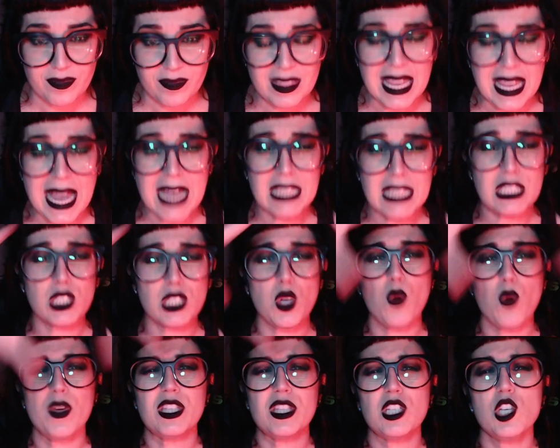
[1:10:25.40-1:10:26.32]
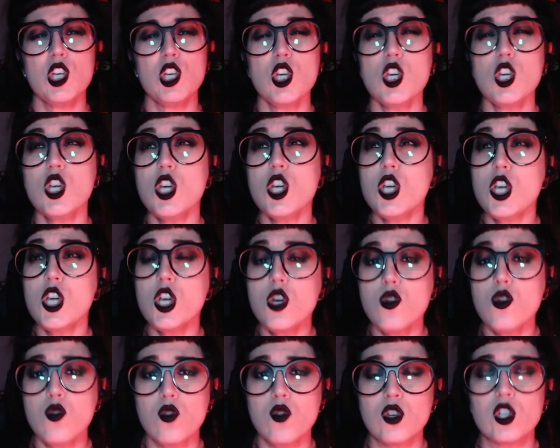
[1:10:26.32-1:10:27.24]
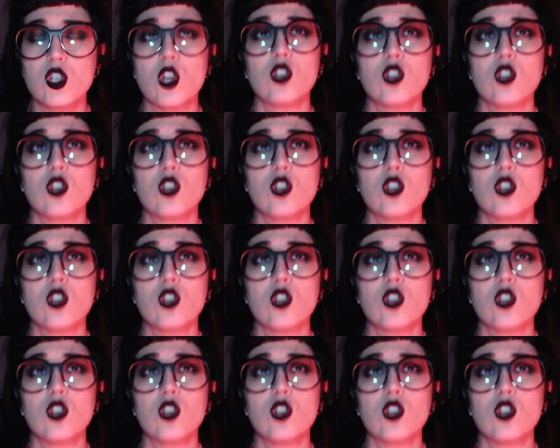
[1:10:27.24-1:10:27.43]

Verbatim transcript: and so it's huge,